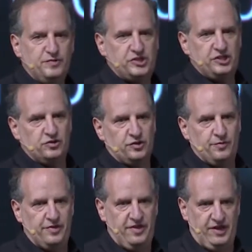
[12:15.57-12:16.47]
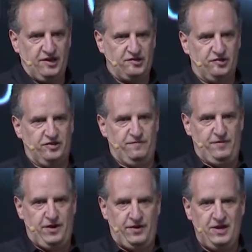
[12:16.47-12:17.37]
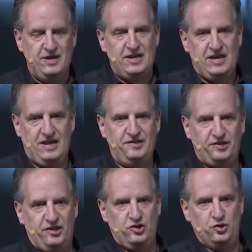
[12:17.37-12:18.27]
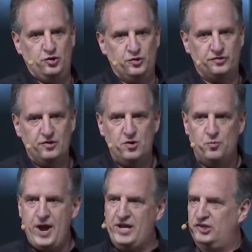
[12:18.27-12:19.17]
machine learning within the instance in a very easy to use way,